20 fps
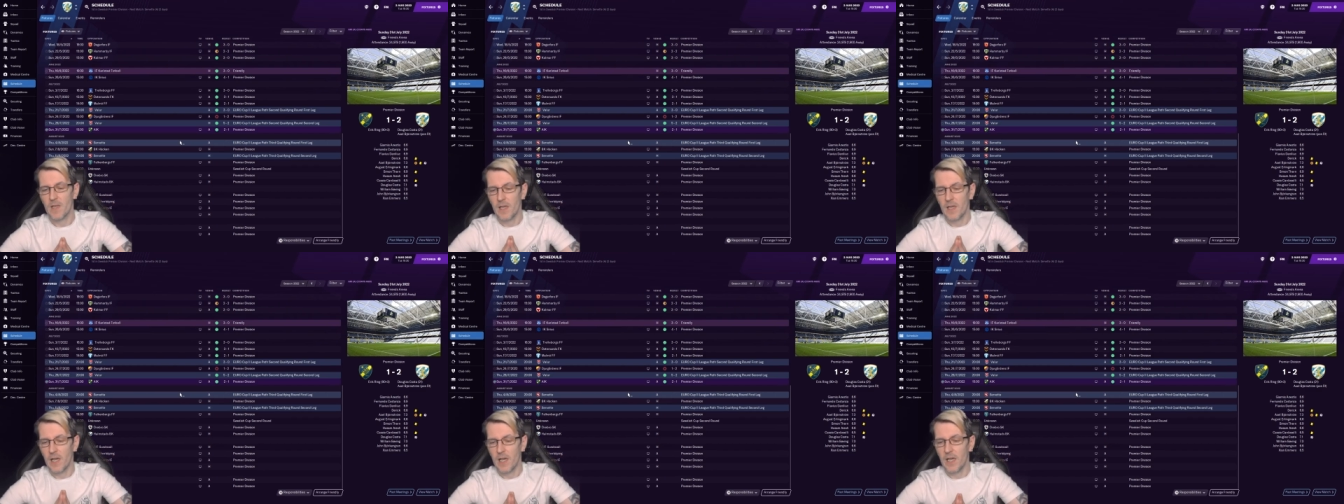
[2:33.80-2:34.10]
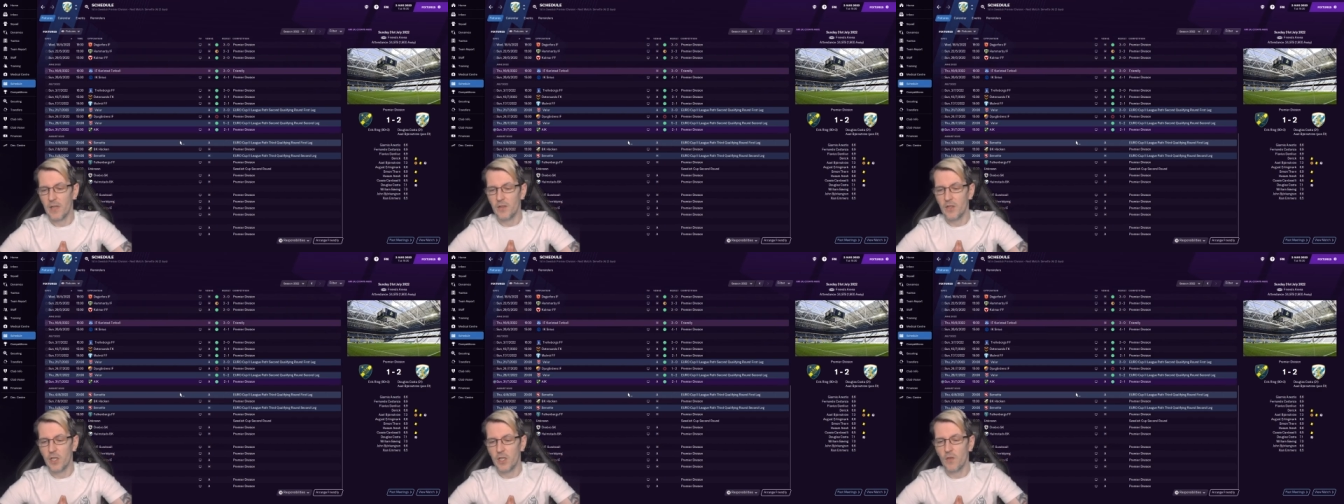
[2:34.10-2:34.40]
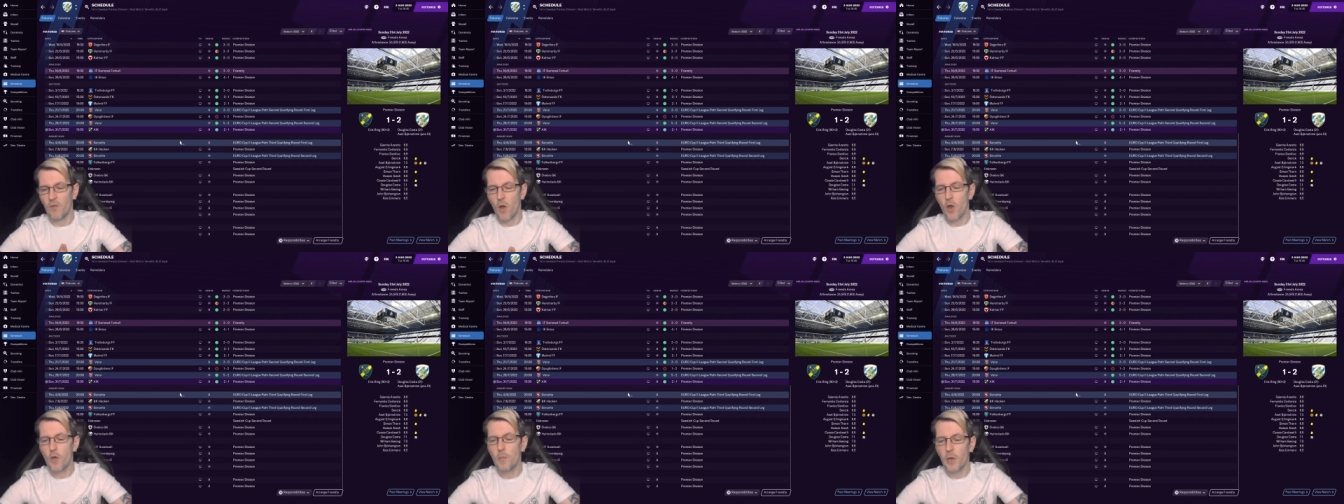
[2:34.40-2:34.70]
in the
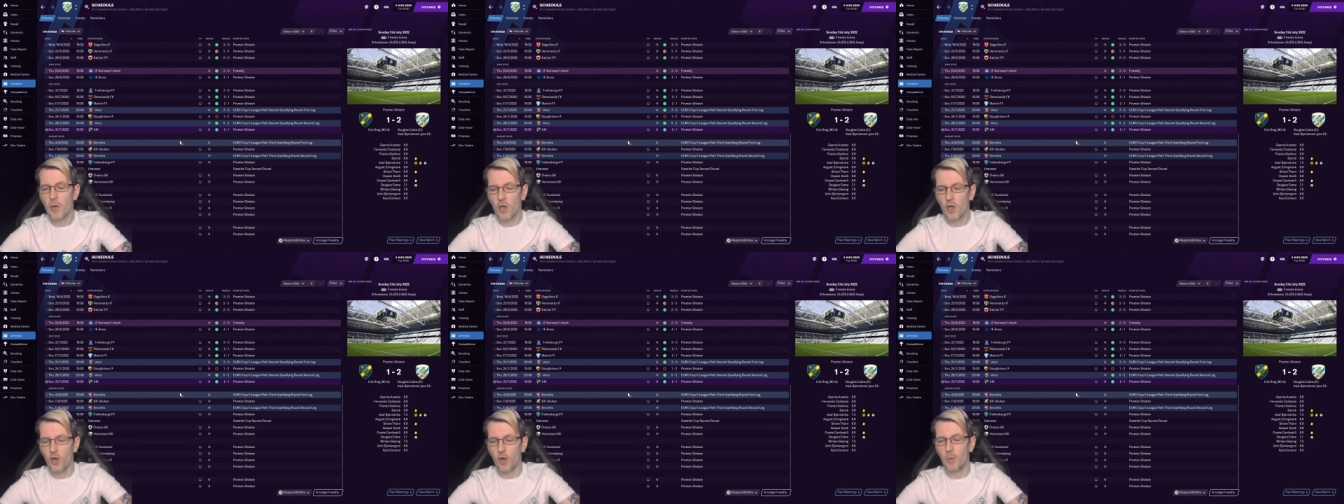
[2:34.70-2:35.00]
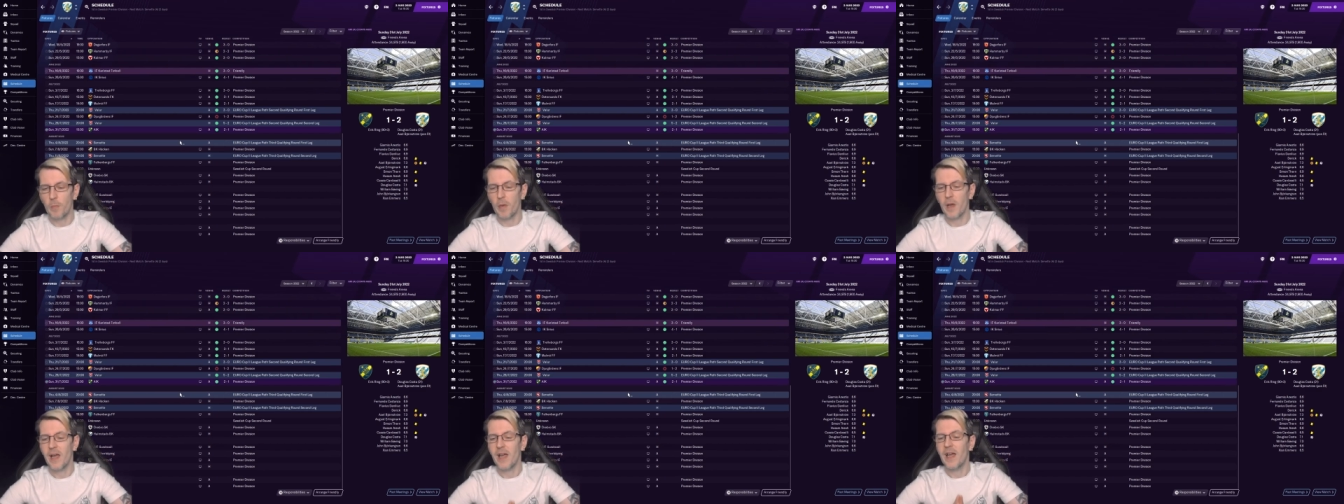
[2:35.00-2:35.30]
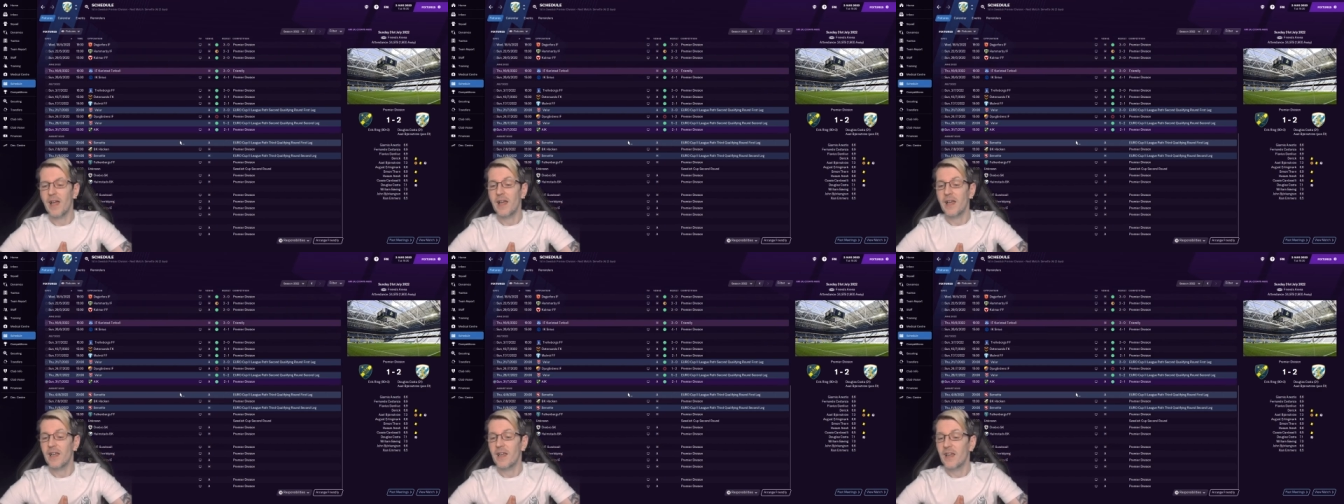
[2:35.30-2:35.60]
Europa Cup
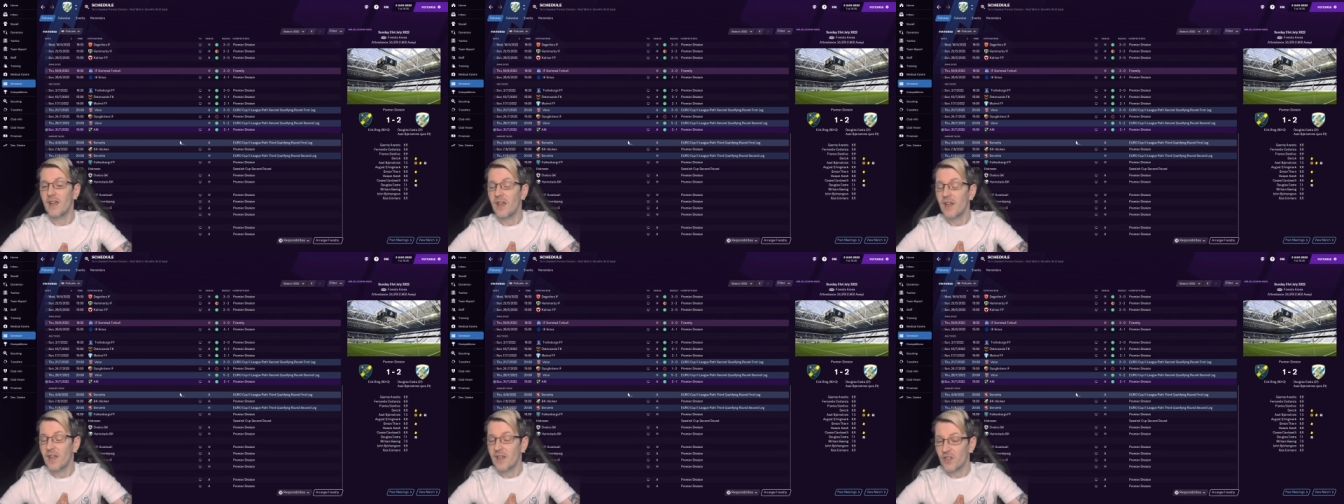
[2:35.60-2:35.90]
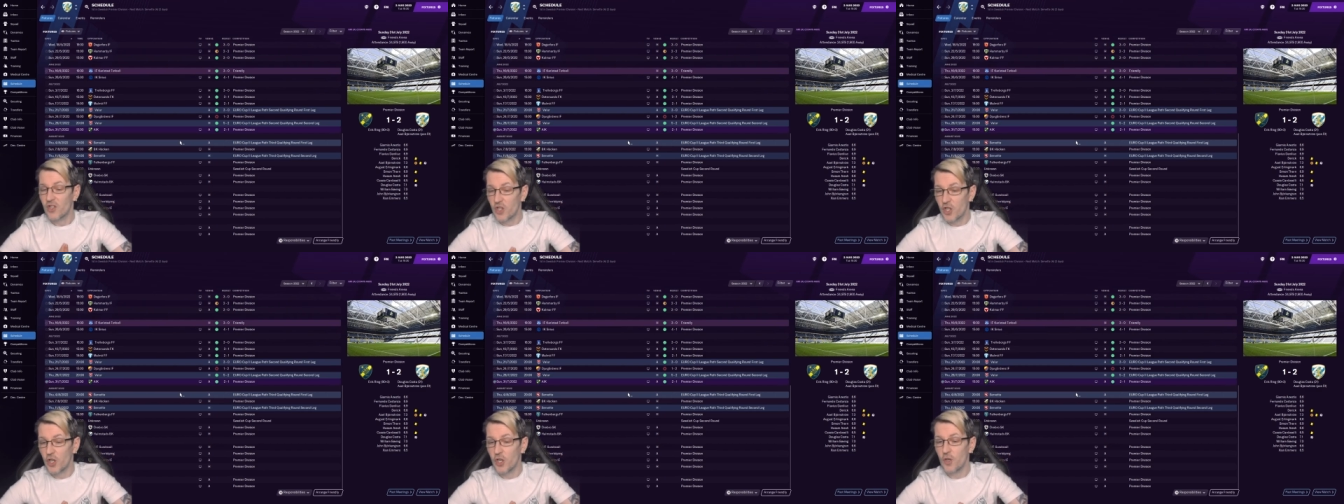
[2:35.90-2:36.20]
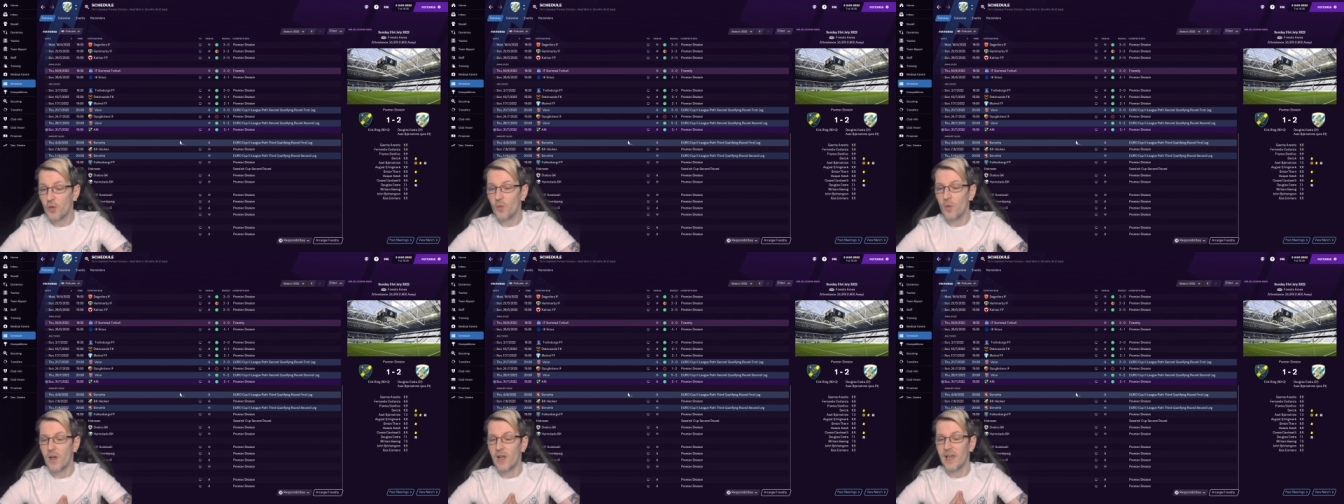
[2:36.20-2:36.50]
2